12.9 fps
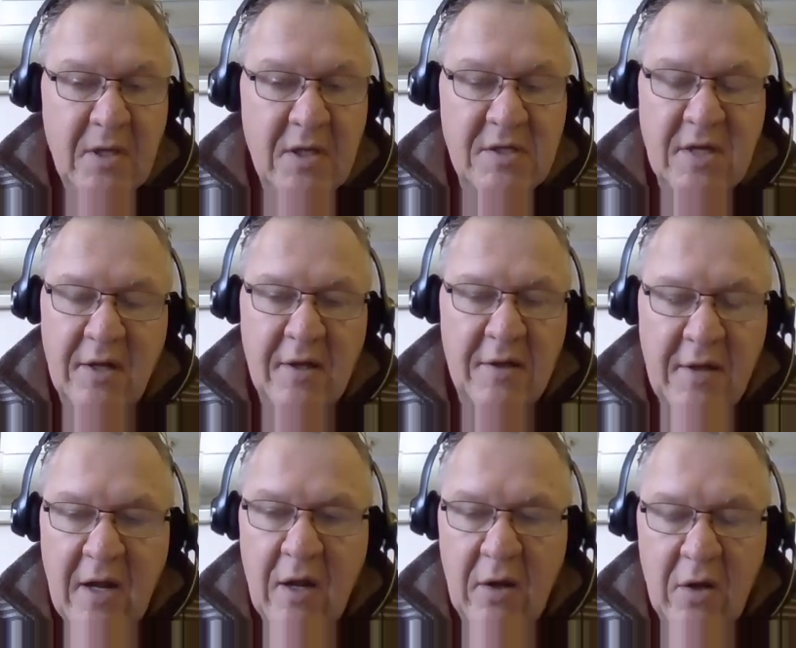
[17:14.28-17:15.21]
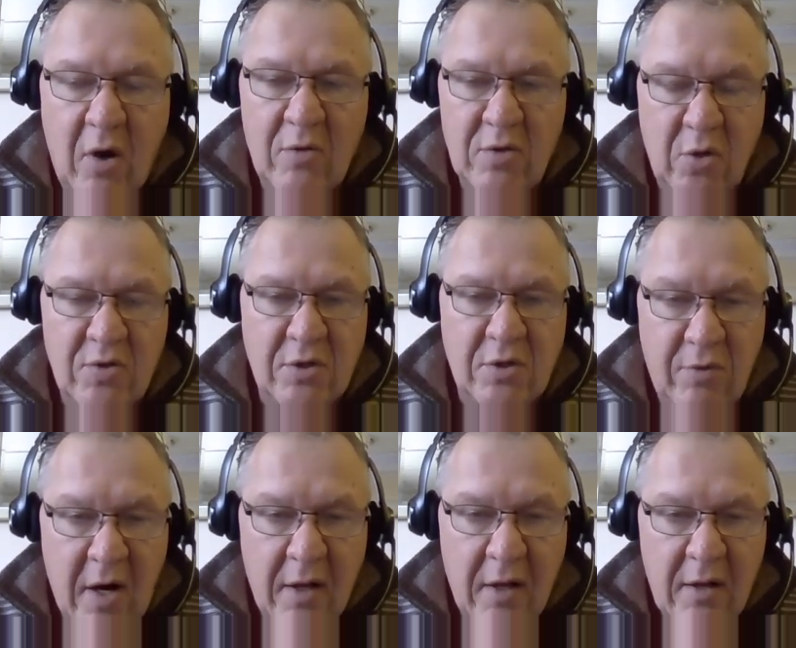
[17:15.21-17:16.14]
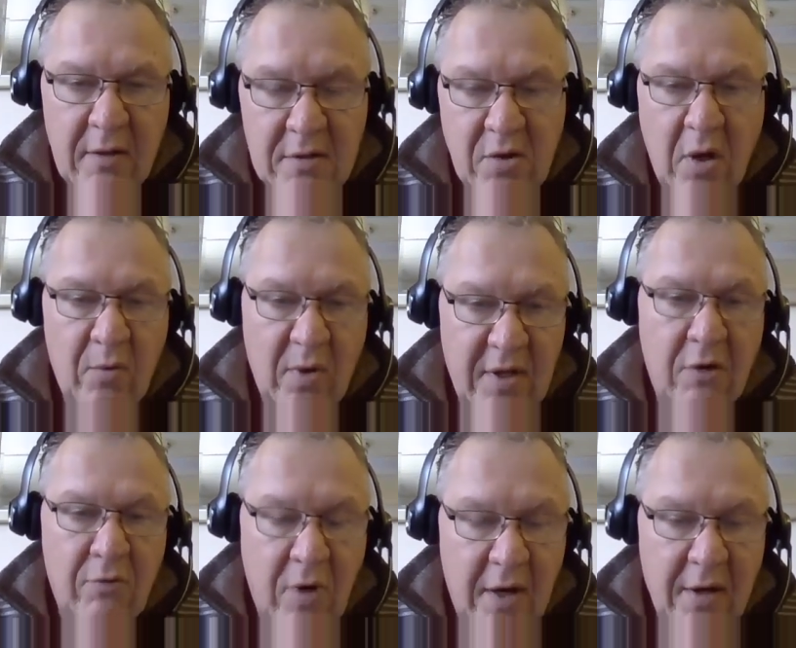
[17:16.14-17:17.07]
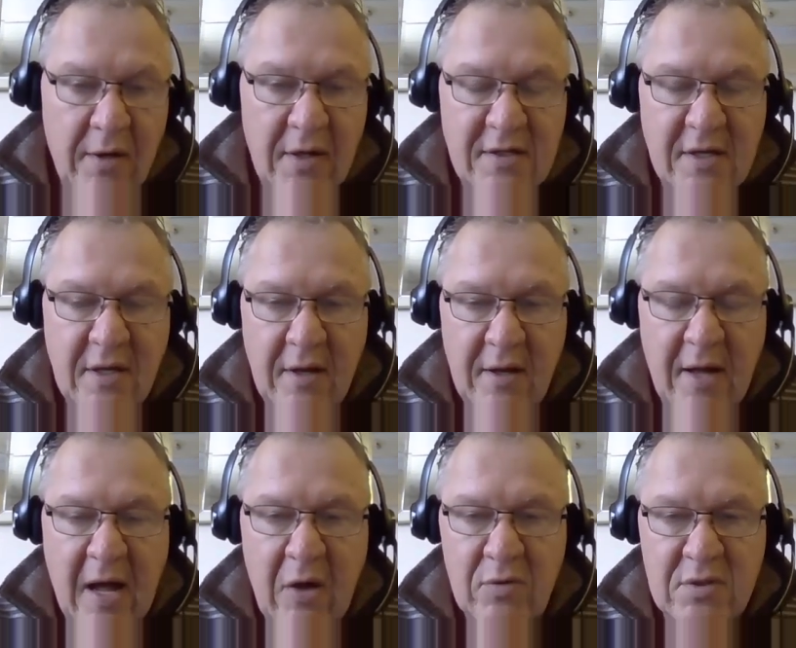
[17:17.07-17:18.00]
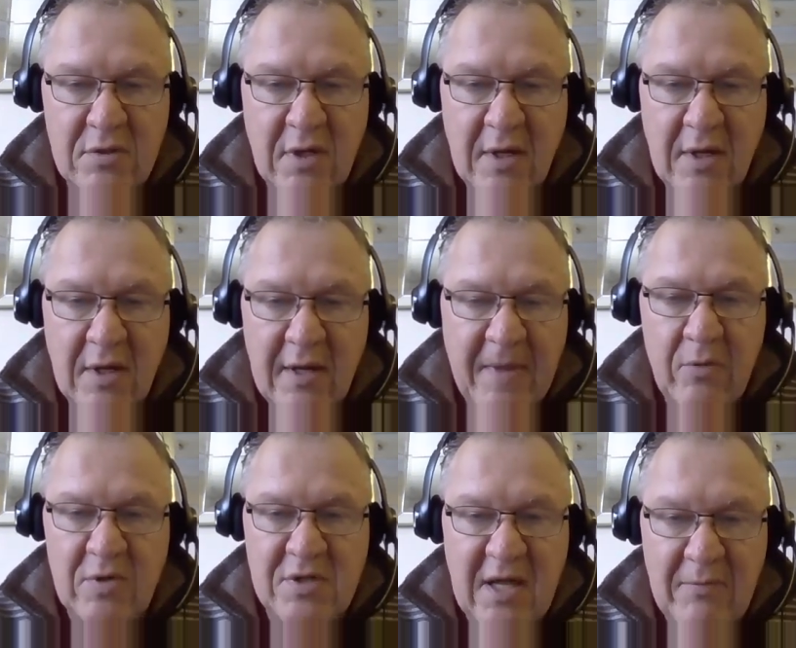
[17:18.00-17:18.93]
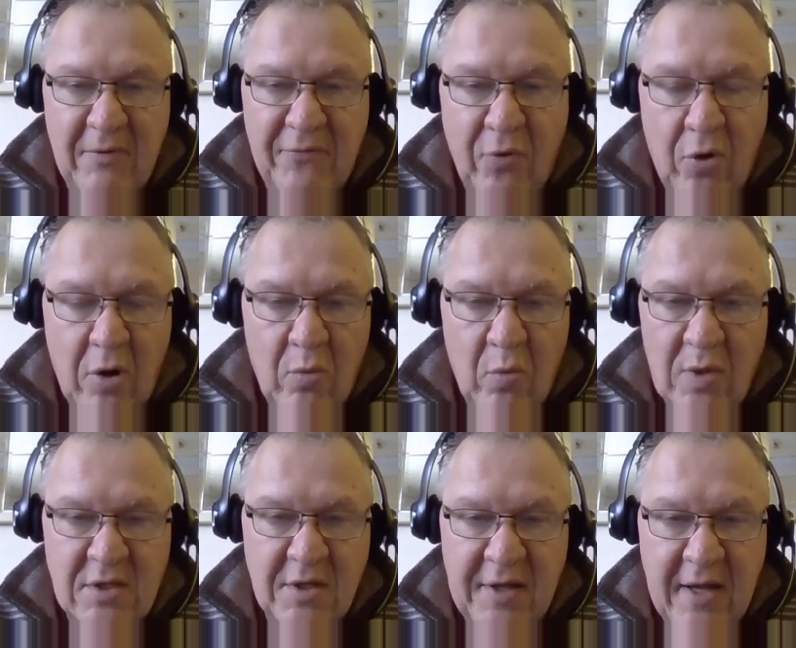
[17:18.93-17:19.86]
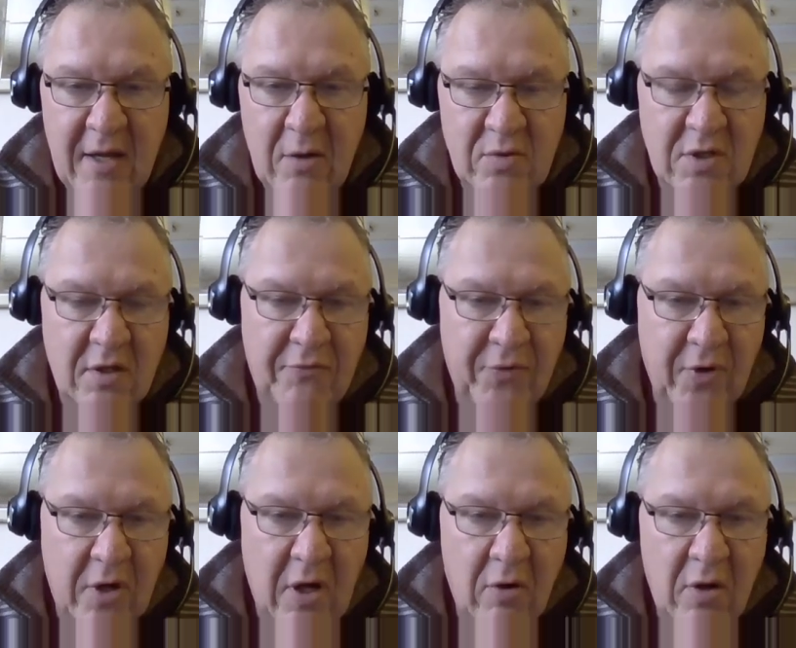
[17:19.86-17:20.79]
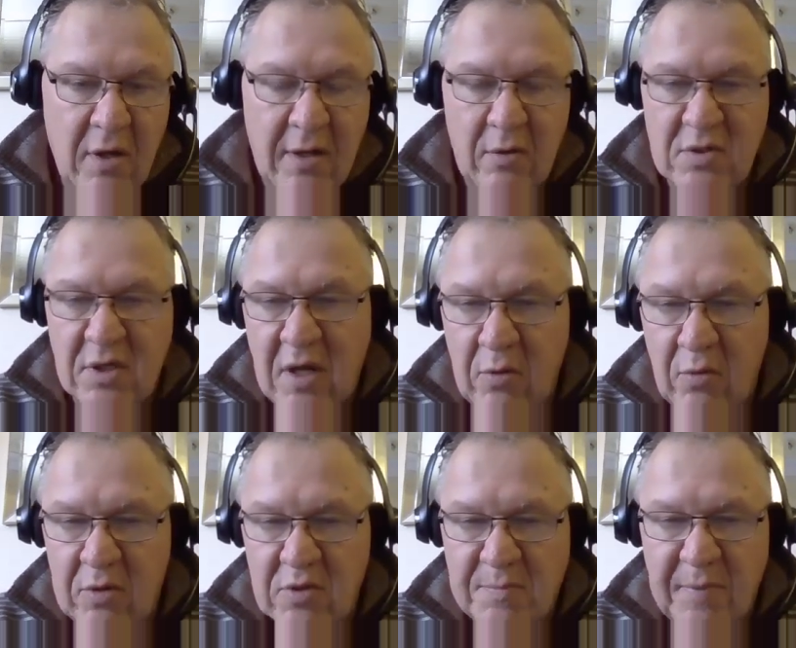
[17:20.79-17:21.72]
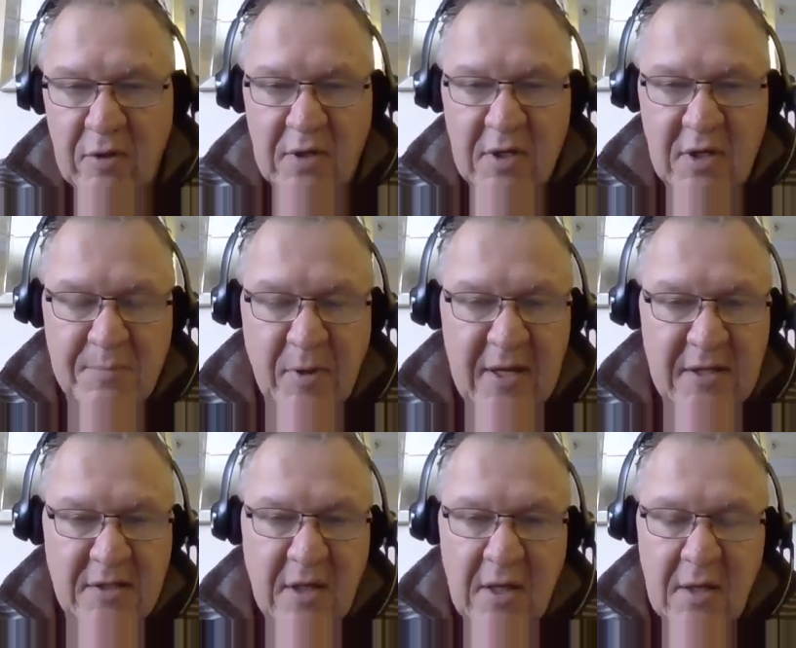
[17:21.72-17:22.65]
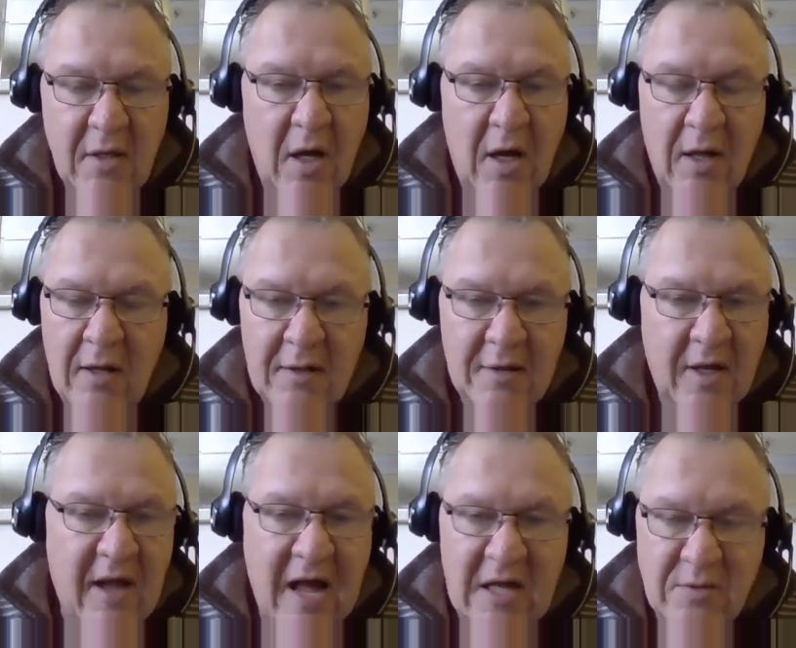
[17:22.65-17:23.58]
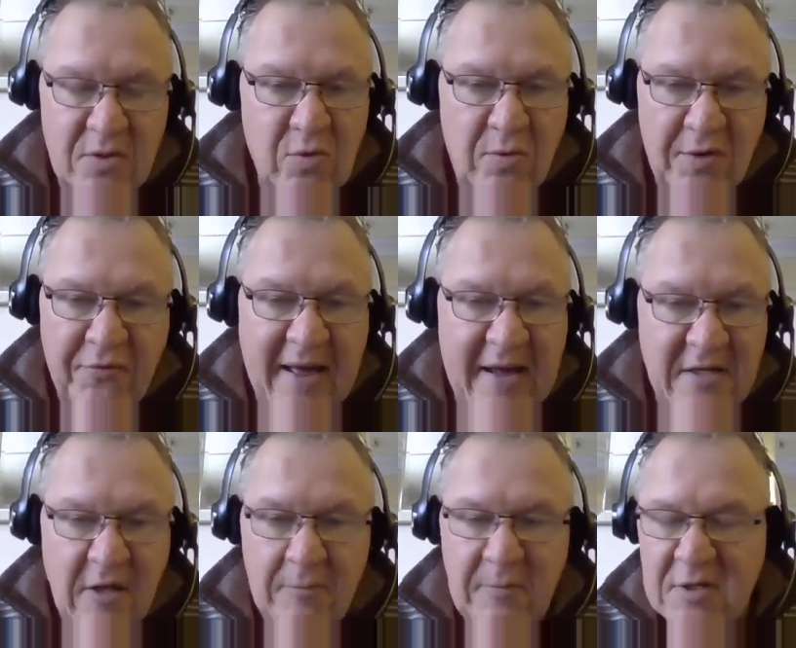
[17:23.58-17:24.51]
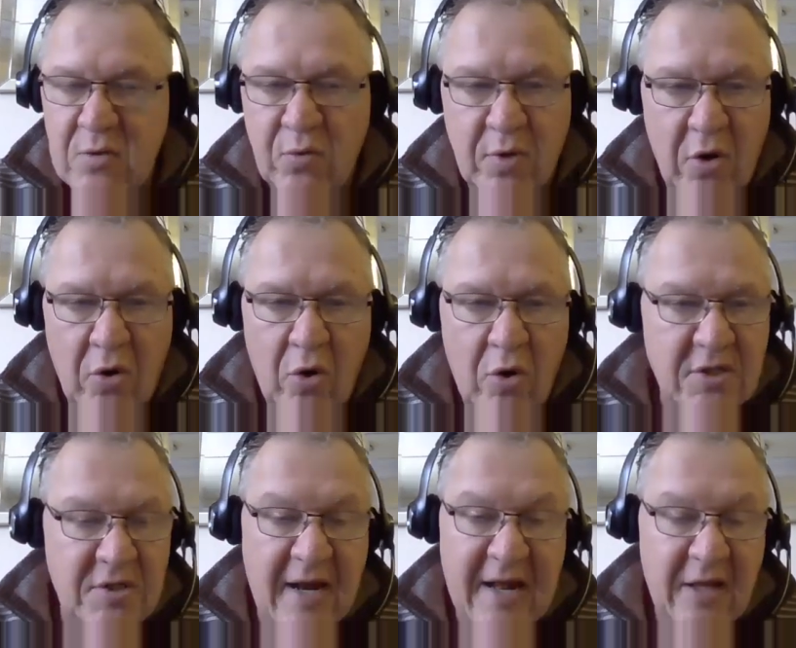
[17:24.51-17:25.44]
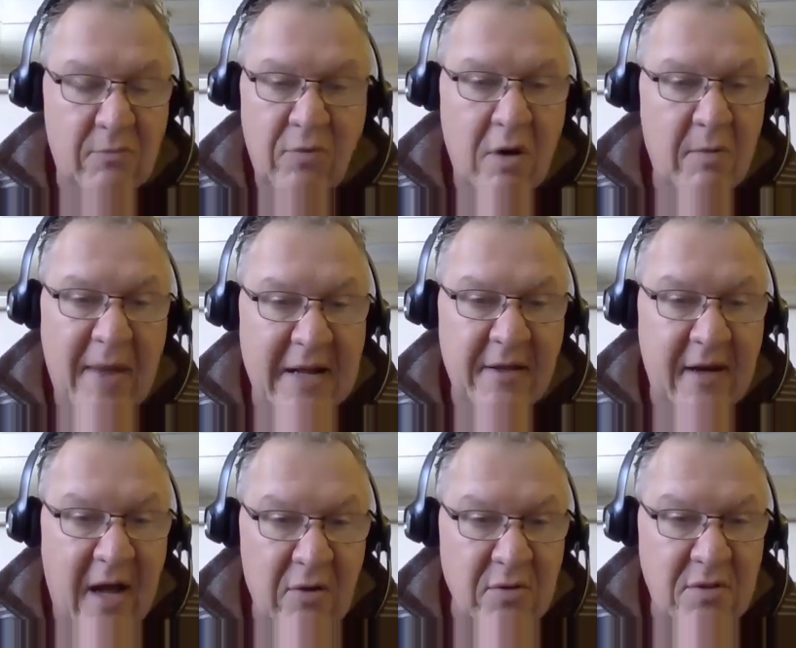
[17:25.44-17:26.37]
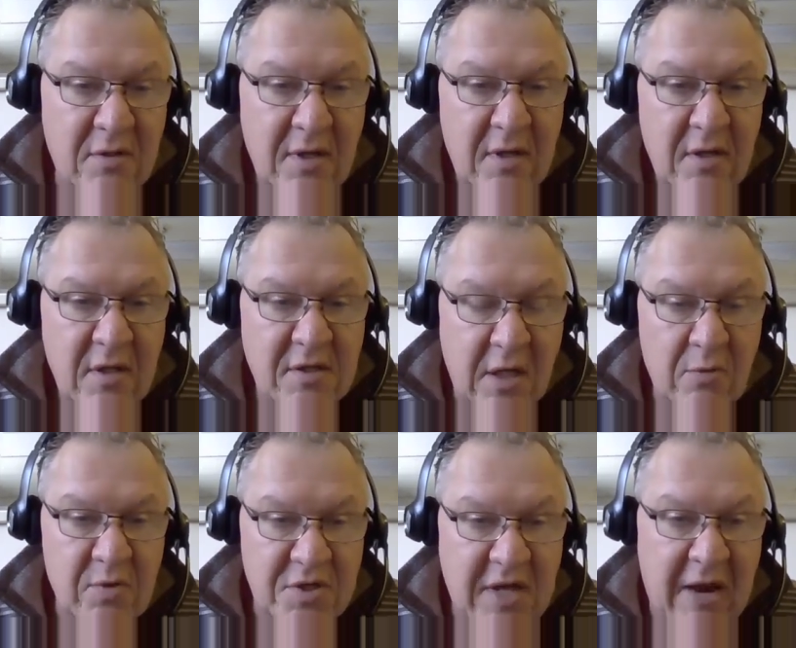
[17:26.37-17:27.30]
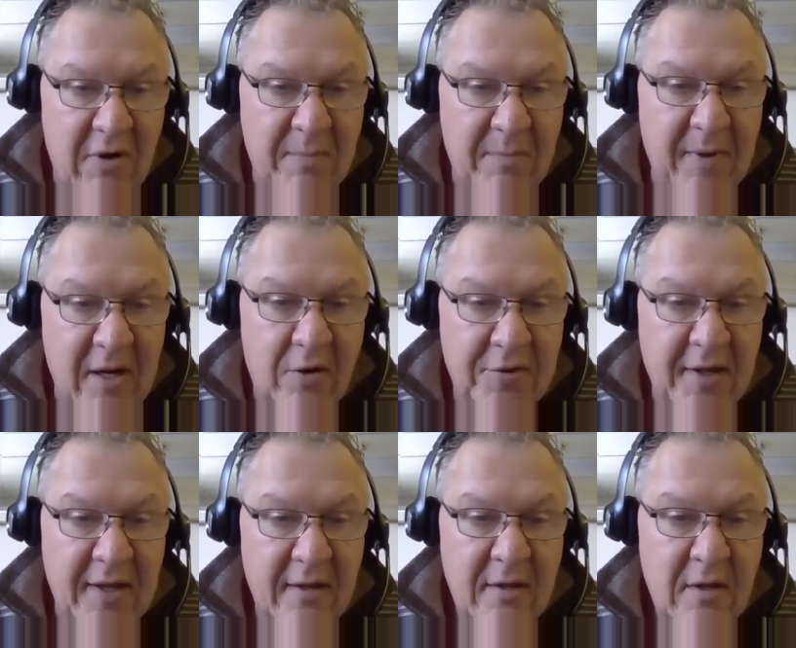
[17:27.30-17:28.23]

He said, and then I was always a runner. So I went down running. And he said, and the house that was there before wasn't there. It was a different color. There was another one that was built in its place. The cars were so much faster. Everybody's tooting their horns. He said, I ended up running back to the house. He said, it was scary being out there.